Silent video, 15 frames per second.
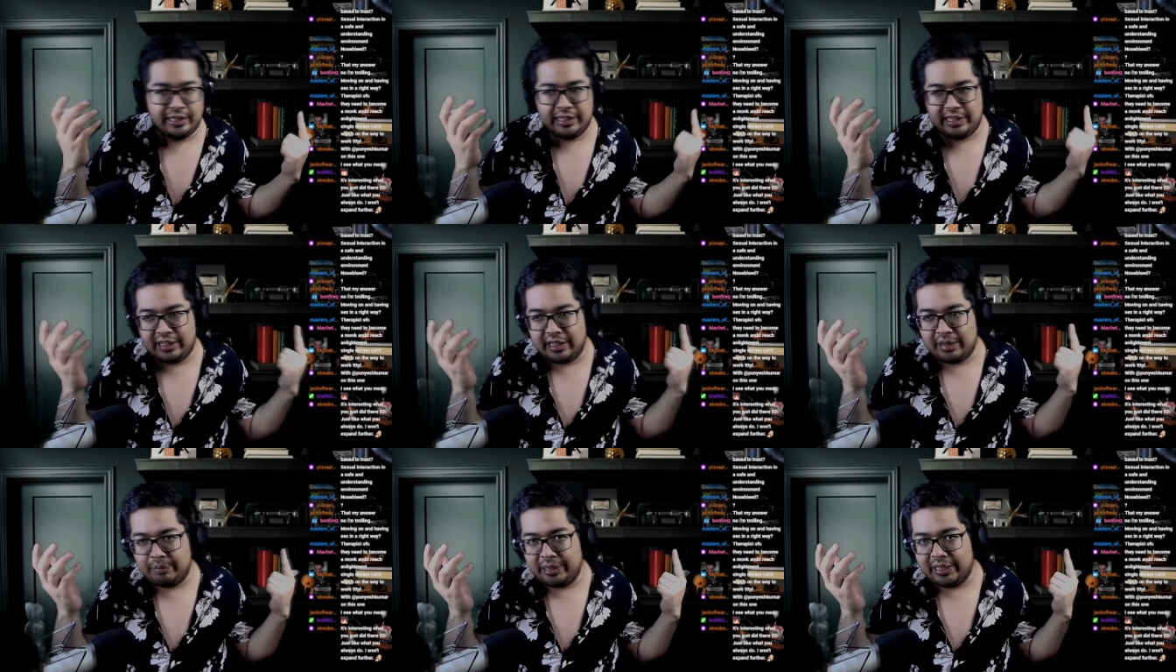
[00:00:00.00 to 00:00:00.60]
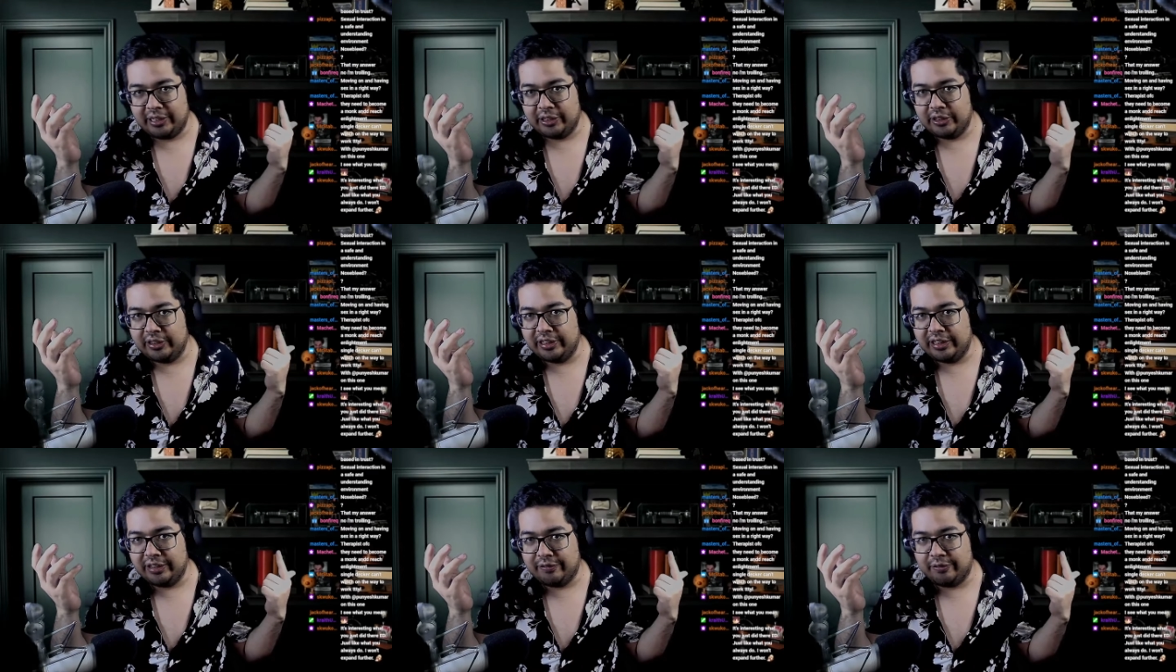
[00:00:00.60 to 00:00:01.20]
and it not being
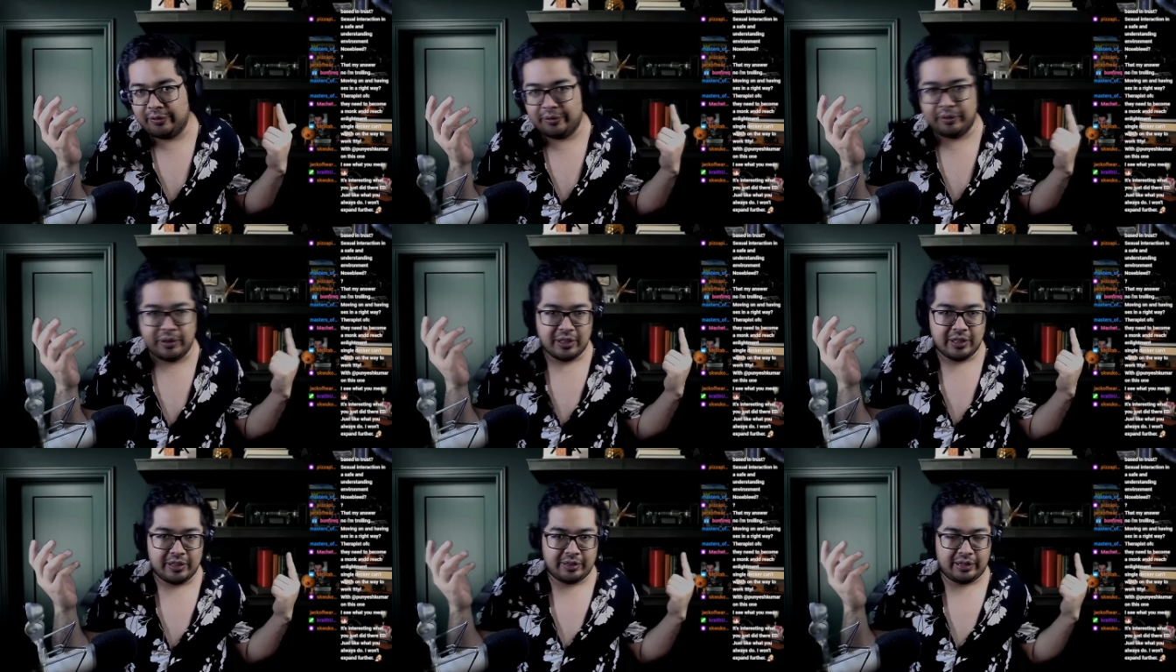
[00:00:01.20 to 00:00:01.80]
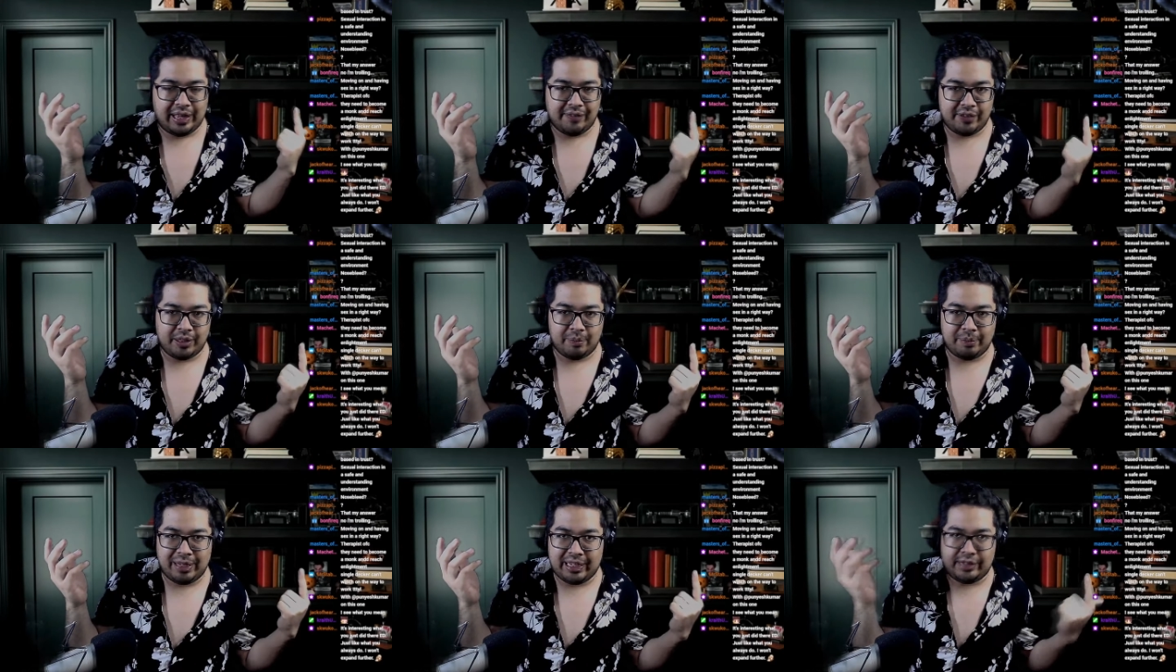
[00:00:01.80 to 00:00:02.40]
good enough, or you know,
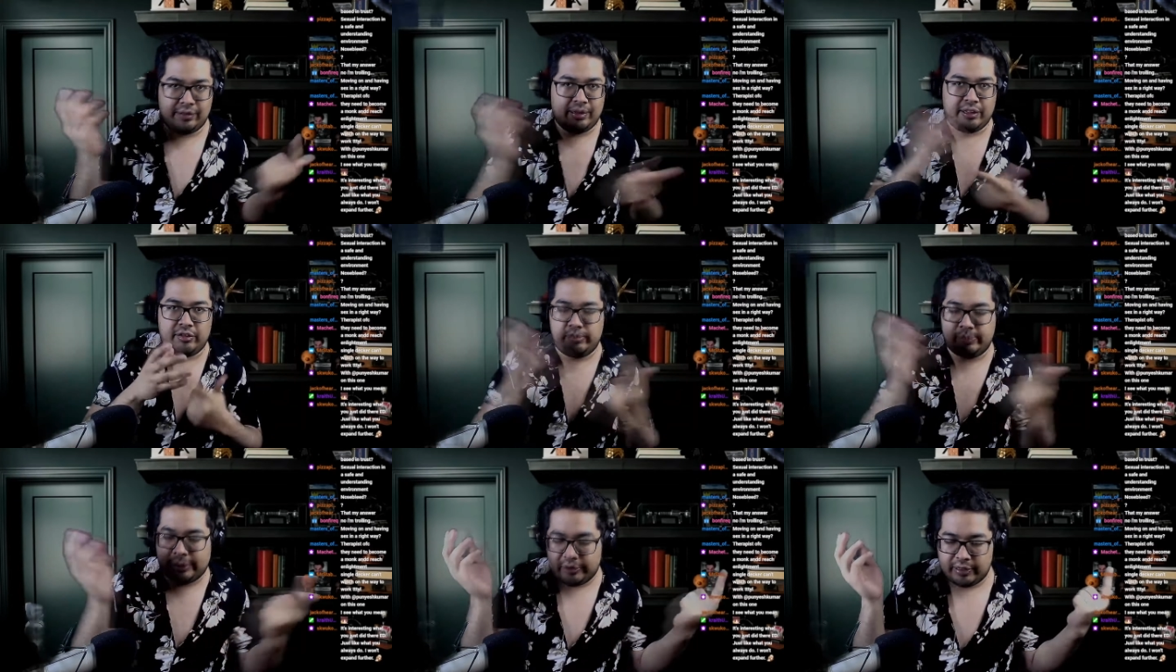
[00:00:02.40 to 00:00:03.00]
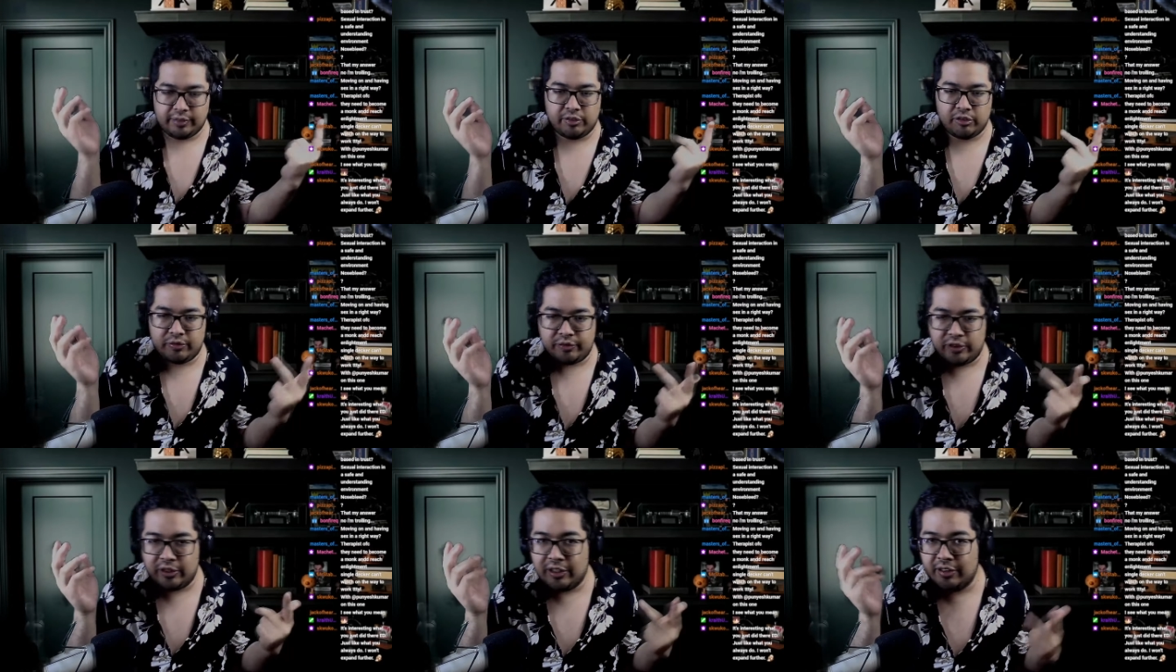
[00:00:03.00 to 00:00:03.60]
having a bad experience
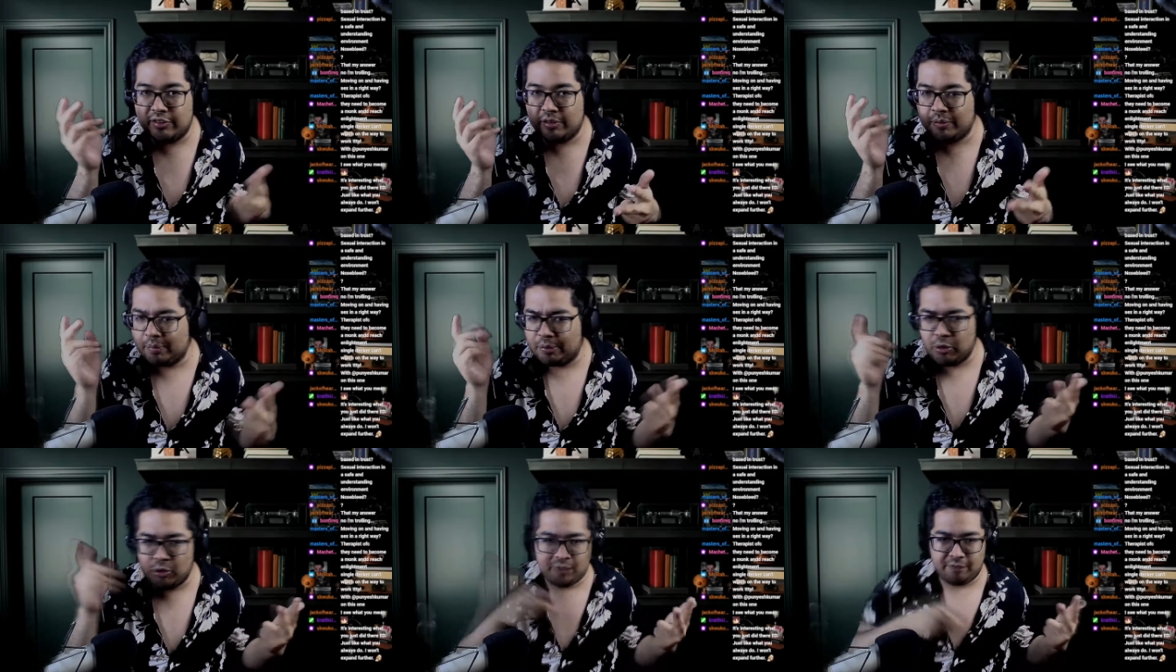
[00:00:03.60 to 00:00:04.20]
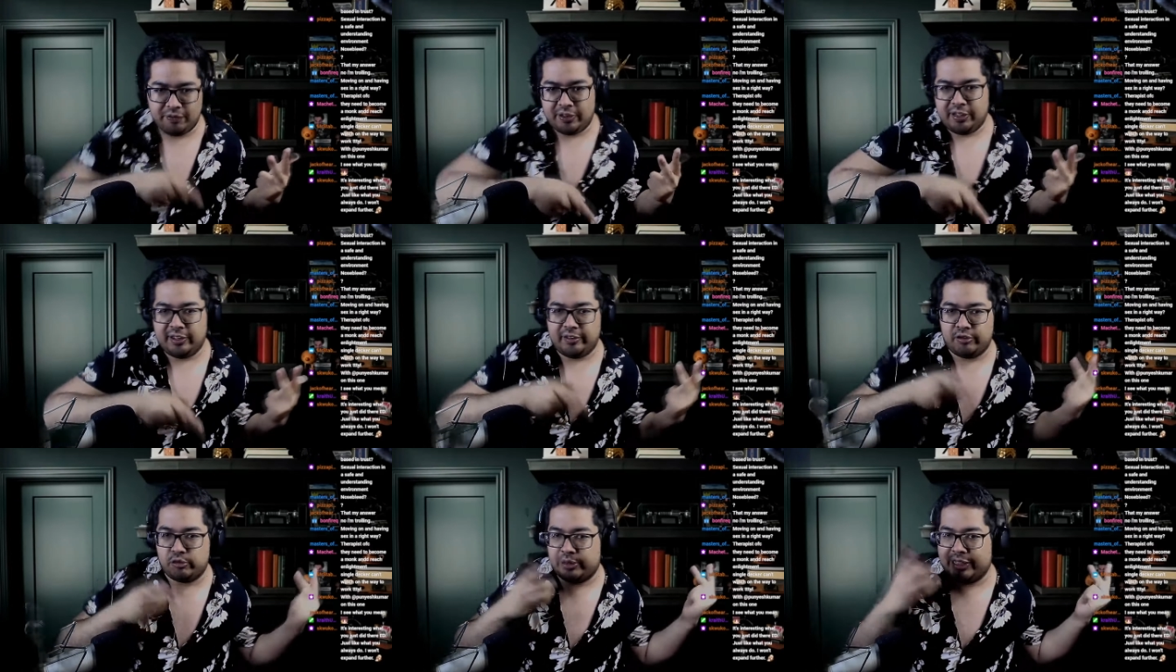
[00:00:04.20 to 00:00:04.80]
overall, someone poking fun
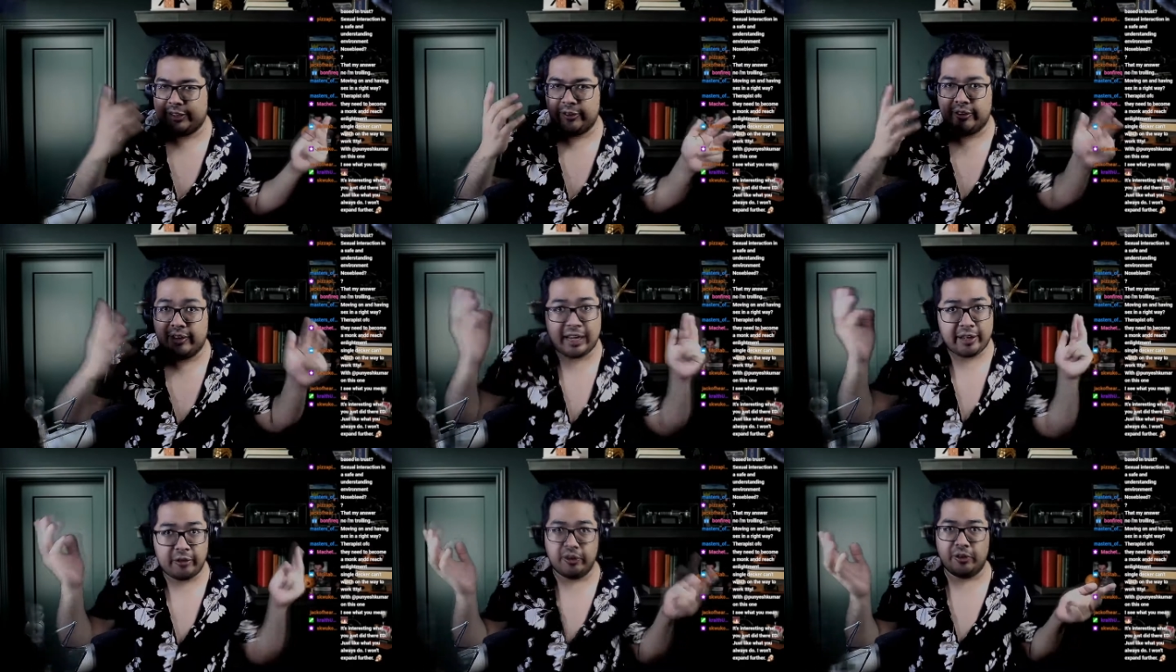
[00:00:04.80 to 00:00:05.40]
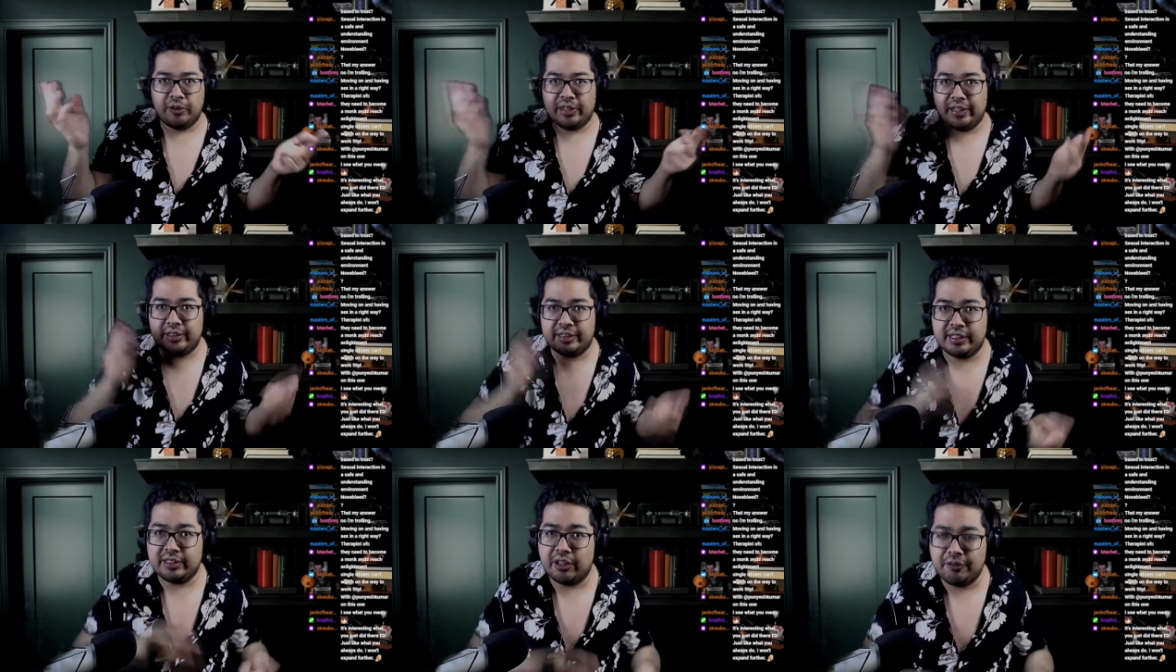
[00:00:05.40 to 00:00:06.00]
at his leaner, I don't know,
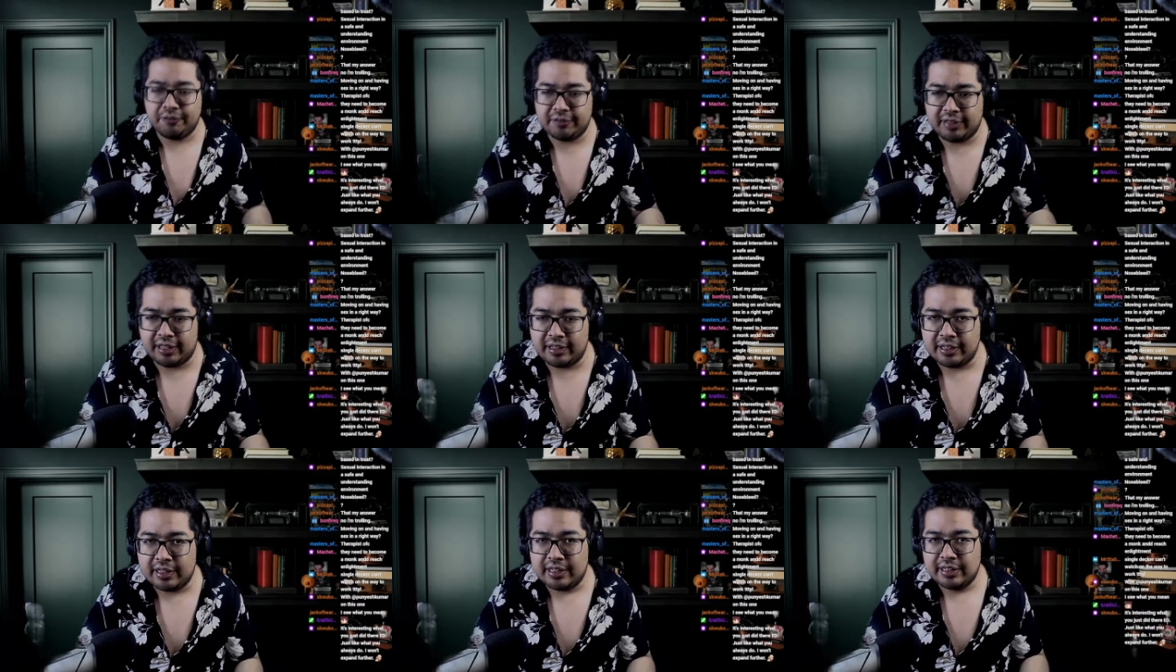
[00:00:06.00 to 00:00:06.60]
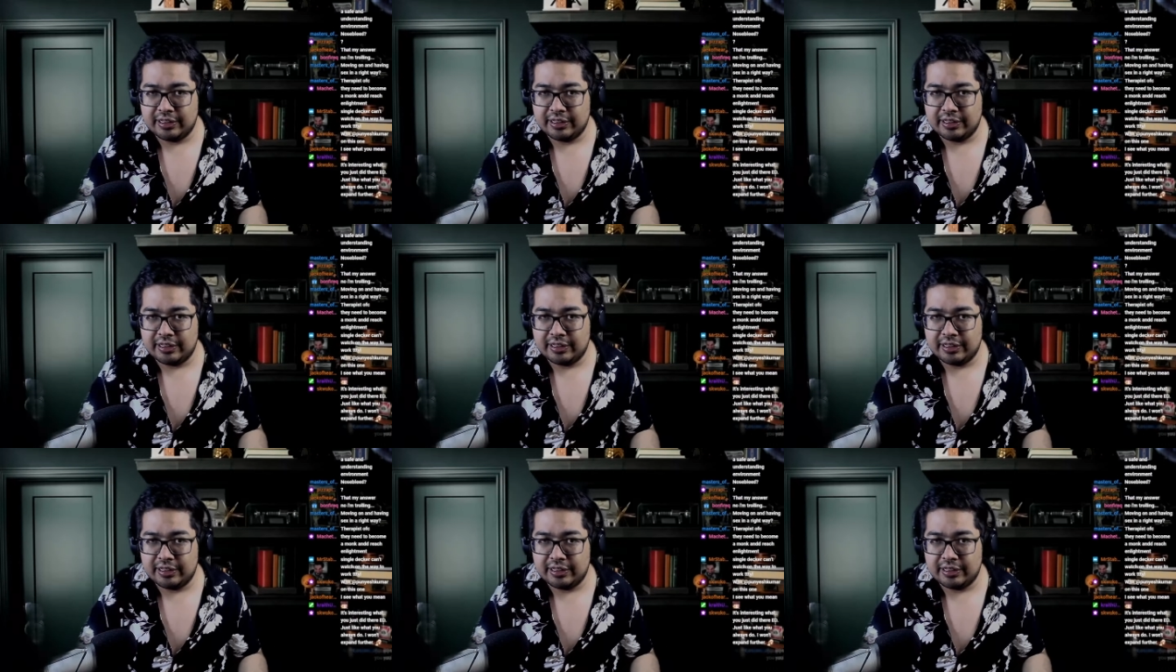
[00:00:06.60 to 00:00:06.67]
anything off of that.